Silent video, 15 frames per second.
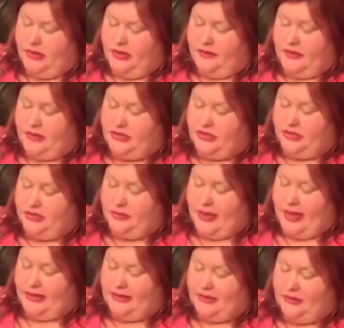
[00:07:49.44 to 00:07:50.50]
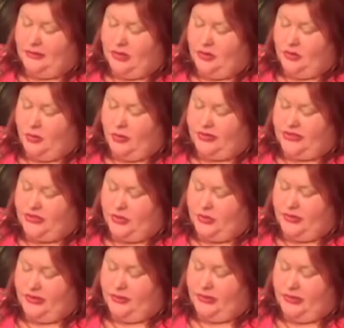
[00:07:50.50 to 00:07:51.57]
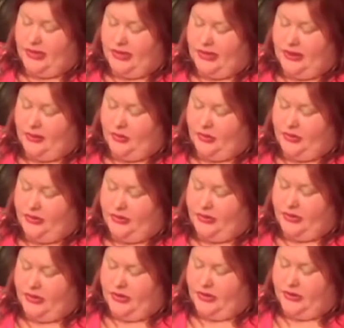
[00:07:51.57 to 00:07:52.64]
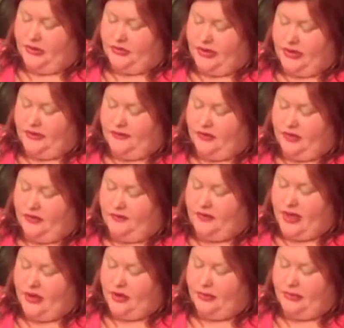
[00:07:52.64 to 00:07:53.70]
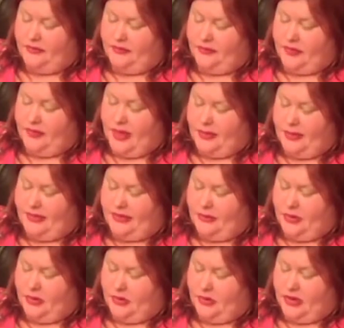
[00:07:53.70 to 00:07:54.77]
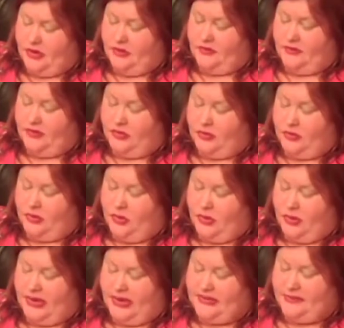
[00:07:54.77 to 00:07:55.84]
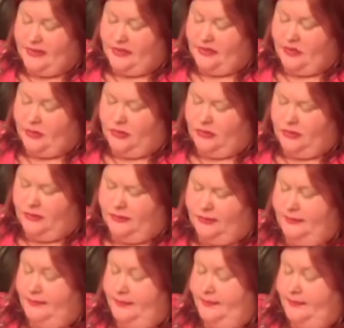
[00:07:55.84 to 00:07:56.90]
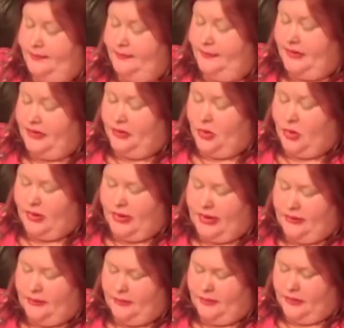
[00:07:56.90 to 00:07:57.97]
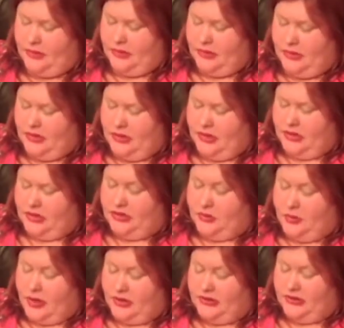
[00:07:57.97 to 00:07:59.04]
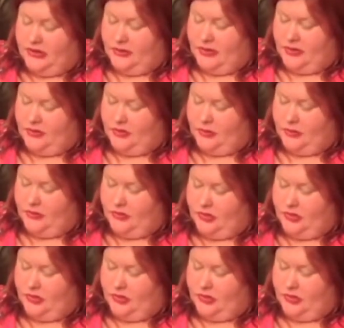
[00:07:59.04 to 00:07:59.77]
Then she looked back into the mirror, where the stone glimmered like an emerald. A trail of green fire blew from the pebble in the mirror and drifted toward Coraline's bedroom. Said Coraline. She walked into the bedroom.